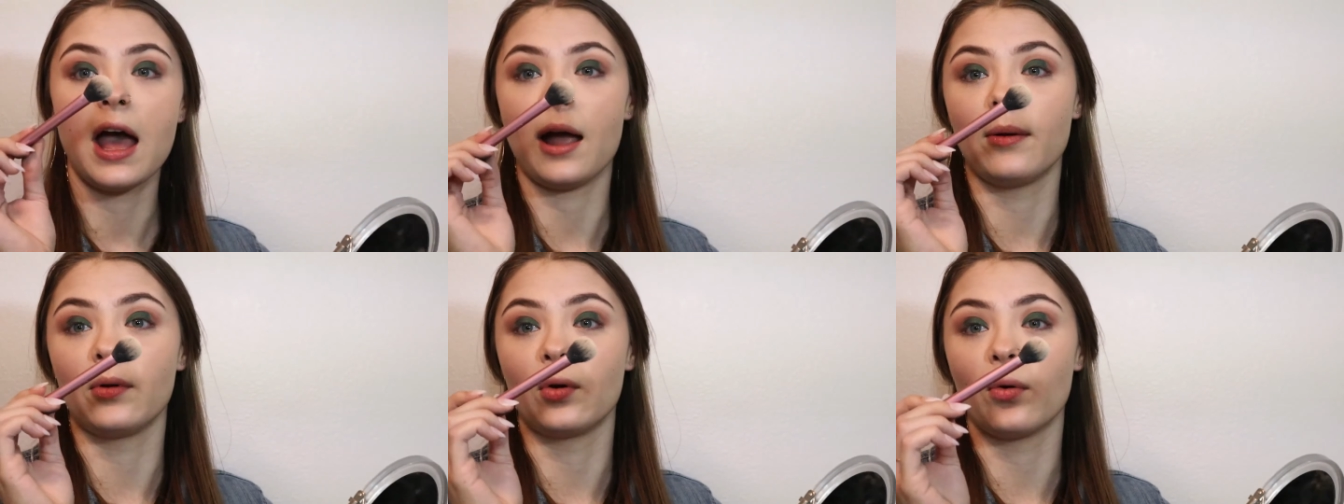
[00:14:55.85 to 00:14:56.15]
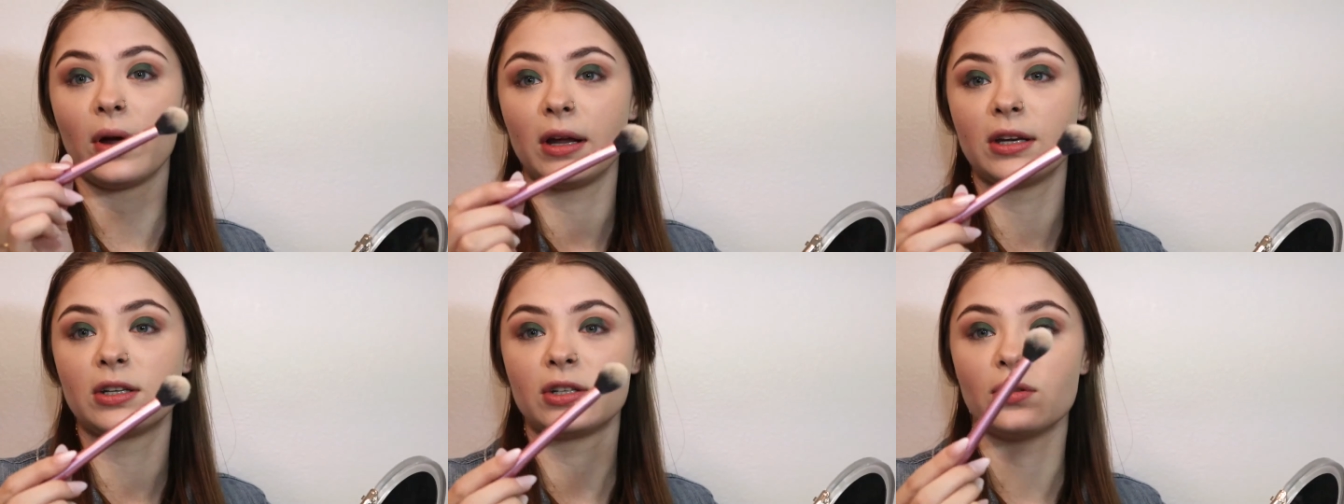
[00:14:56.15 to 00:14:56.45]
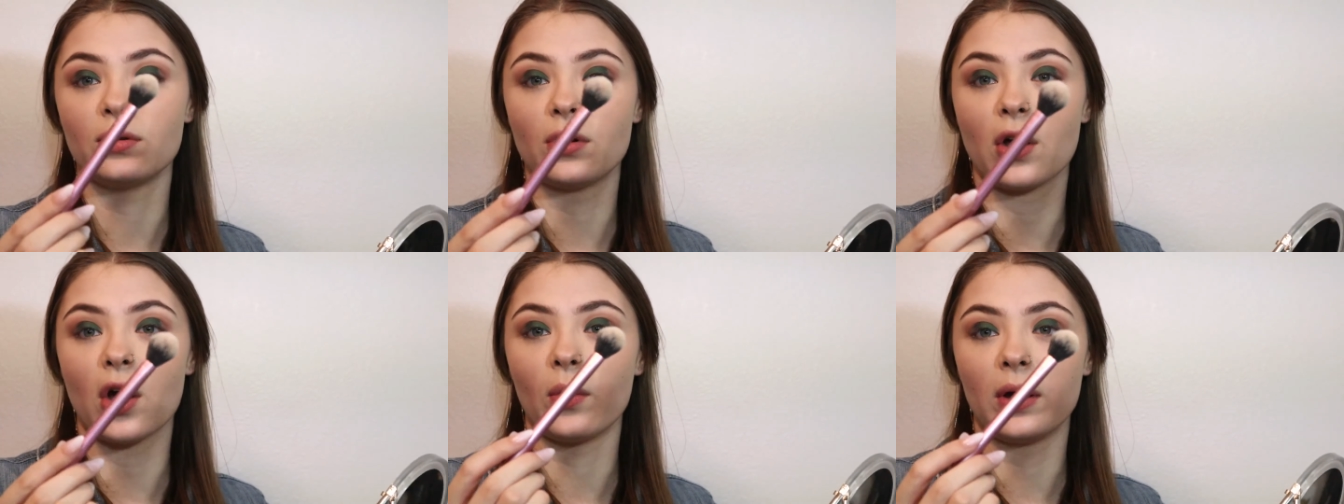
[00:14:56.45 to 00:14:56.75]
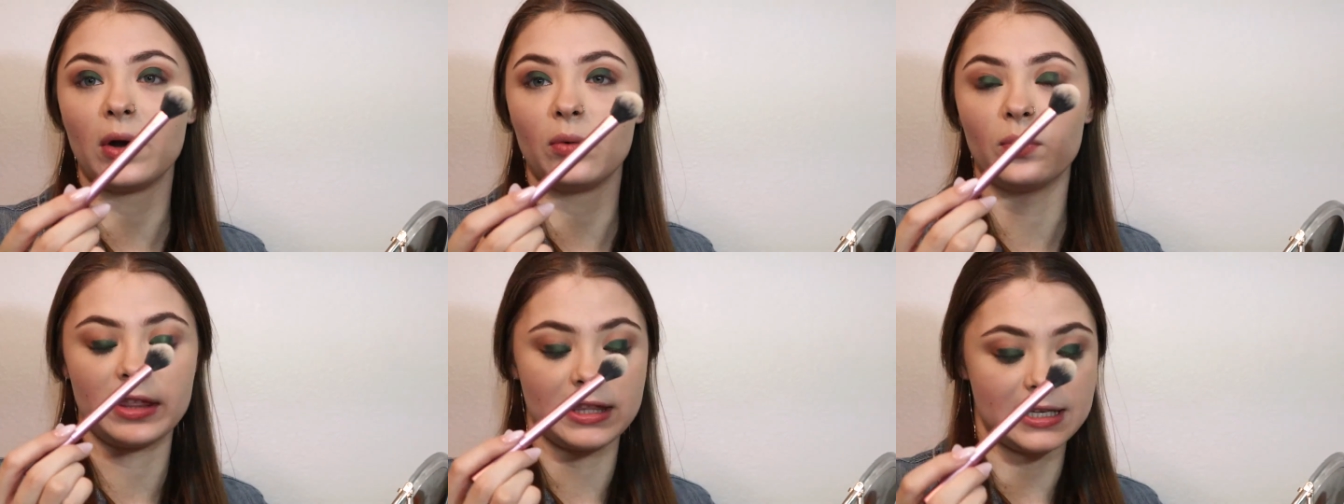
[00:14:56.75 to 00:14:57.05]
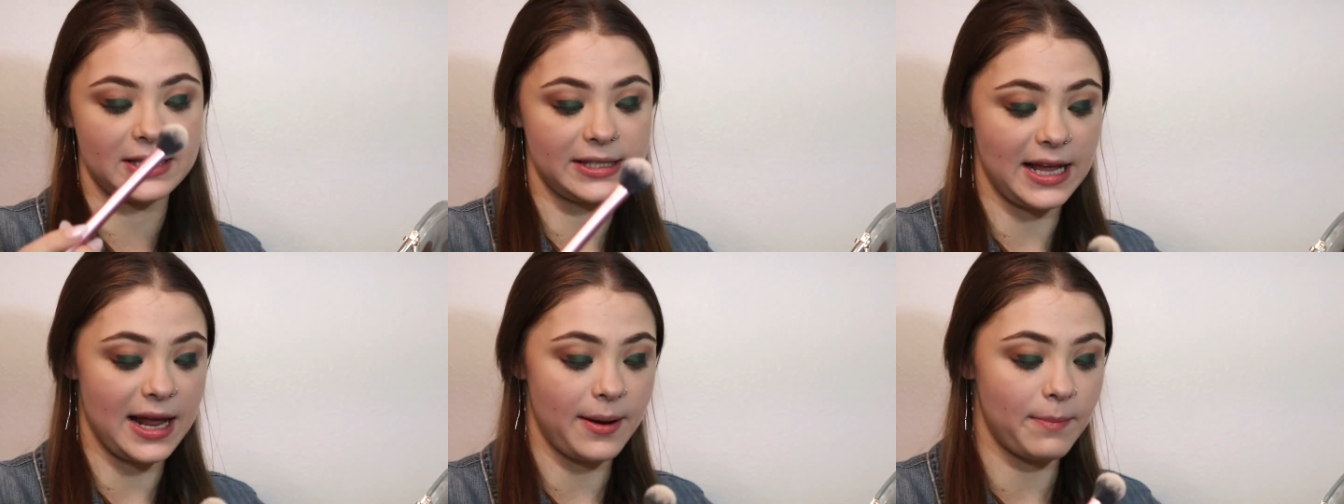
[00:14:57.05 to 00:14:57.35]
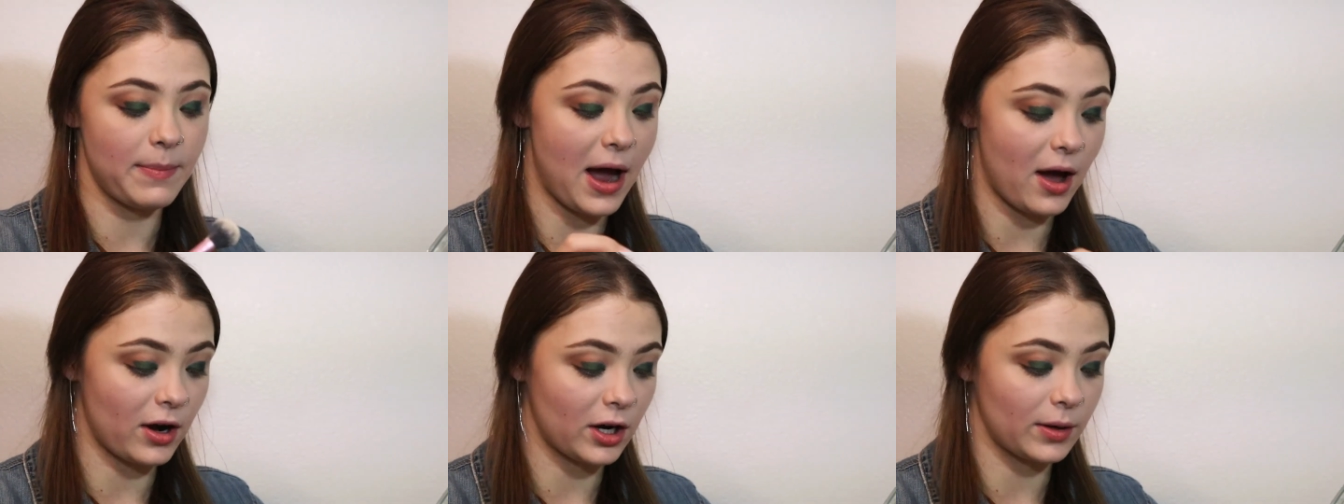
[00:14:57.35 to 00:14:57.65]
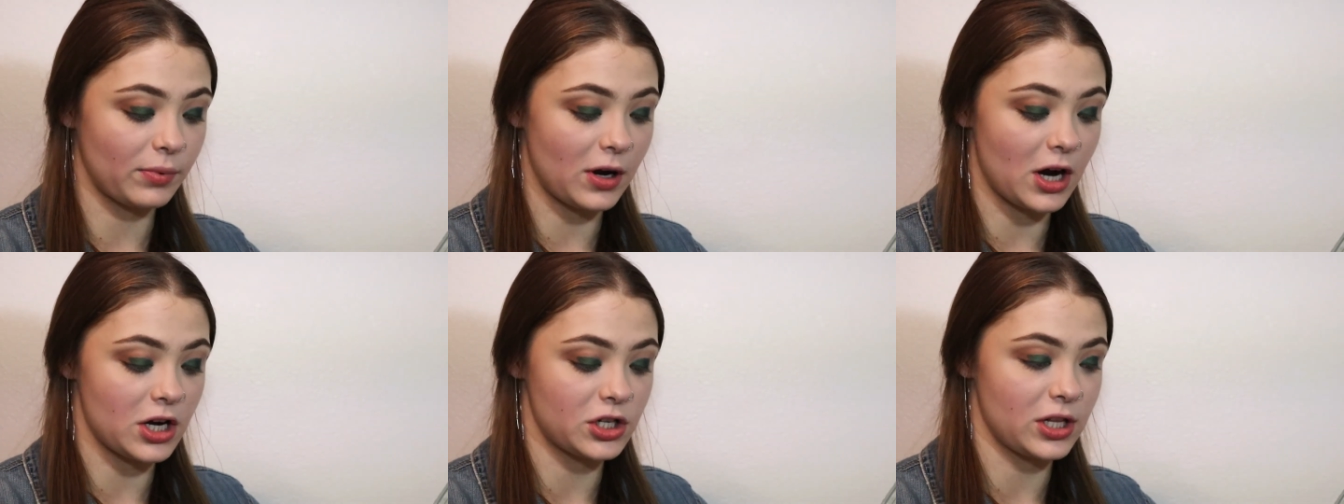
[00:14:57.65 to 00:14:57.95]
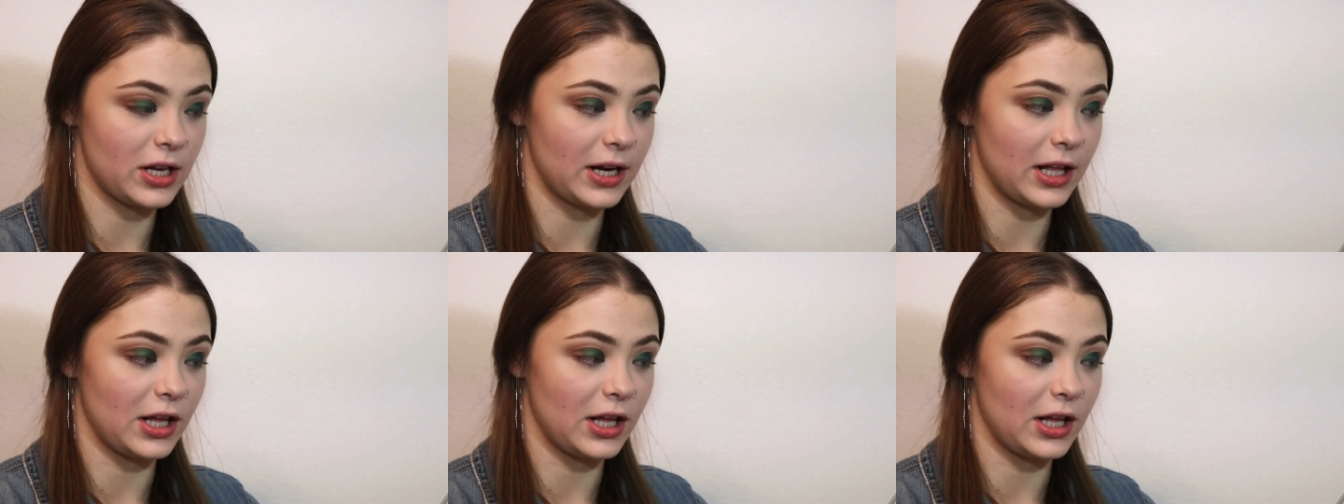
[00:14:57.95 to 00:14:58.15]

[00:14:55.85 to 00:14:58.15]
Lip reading: I'm going to go in with the same powder brush that